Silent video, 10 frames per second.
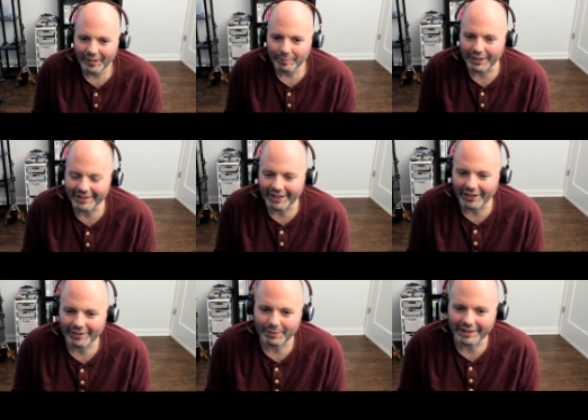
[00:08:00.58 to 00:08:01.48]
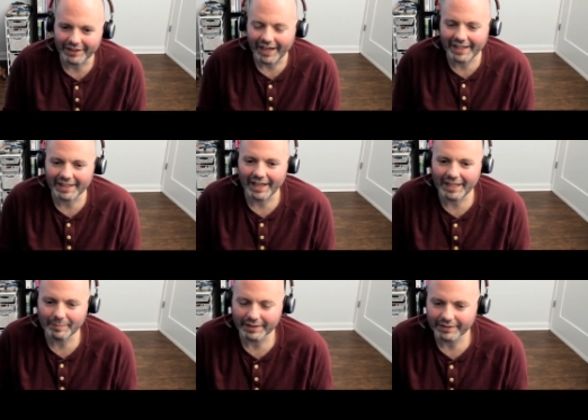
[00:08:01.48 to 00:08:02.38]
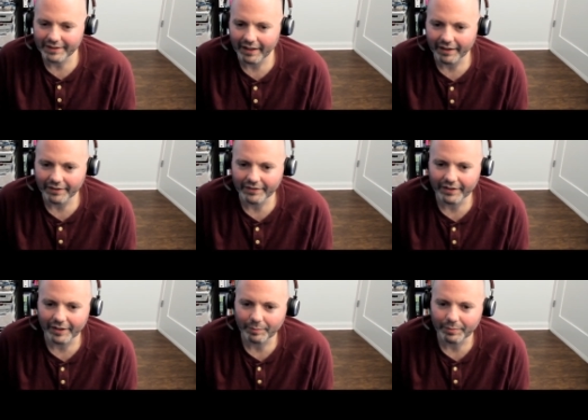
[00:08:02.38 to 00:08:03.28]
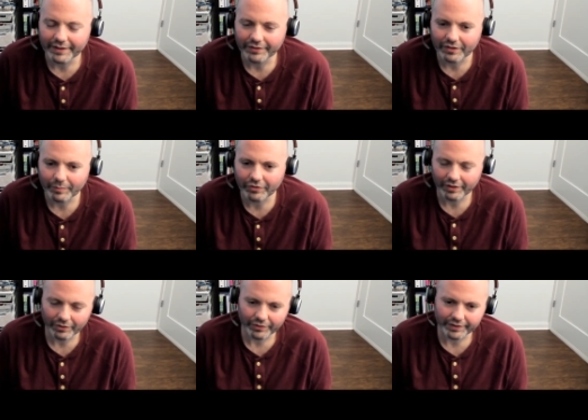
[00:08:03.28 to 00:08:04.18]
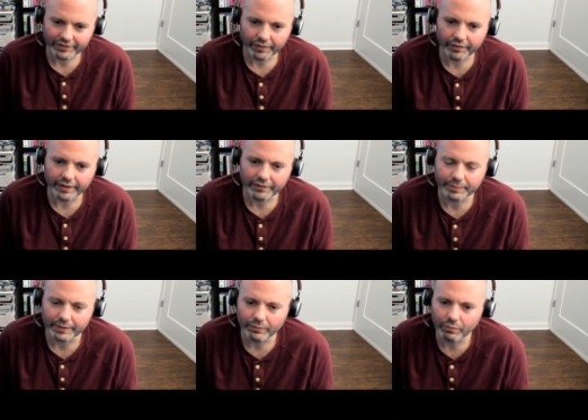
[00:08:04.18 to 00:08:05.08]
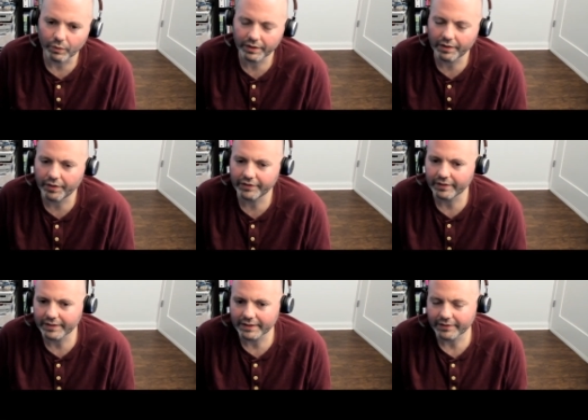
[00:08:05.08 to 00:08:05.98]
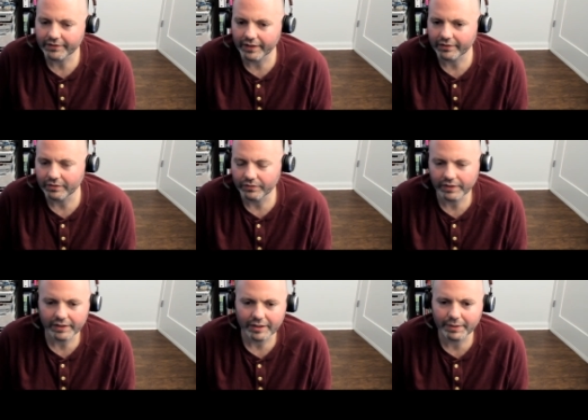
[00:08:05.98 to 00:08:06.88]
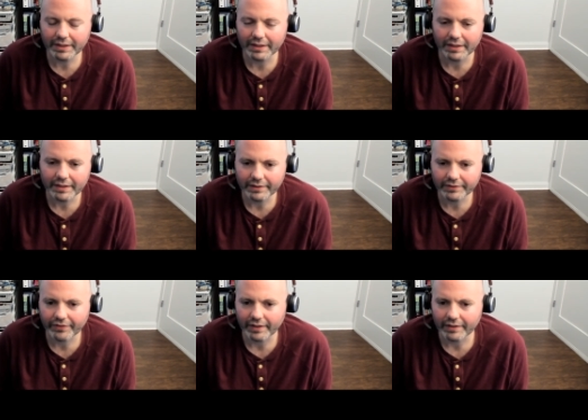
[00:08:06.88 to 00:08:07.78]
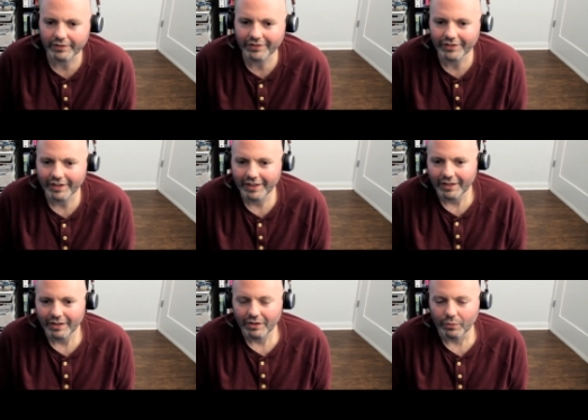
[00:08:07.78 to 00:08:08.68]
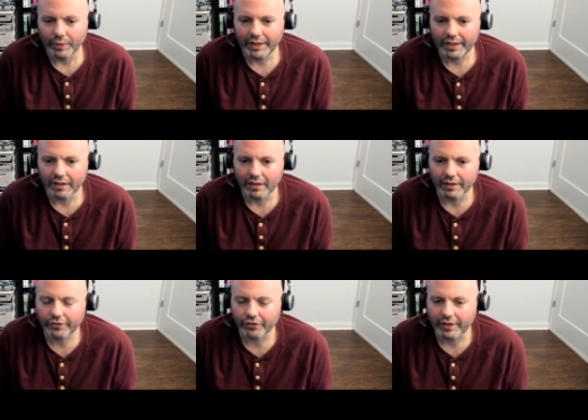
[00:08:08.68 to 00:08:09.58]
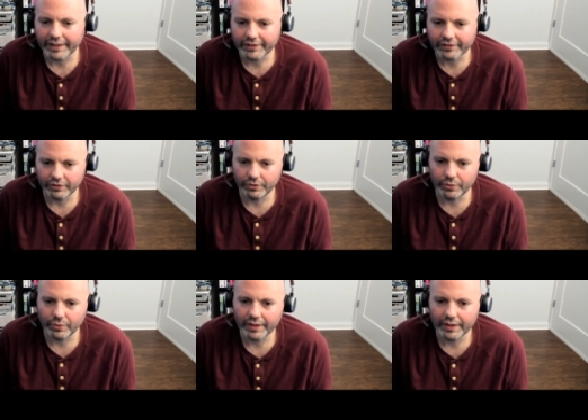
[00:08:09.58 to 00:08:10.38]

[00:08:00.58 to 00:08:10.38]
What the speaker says: bring their A game and bring disruption and all these good things. But one of the things I think that sets NUVIA apart is that we are trying to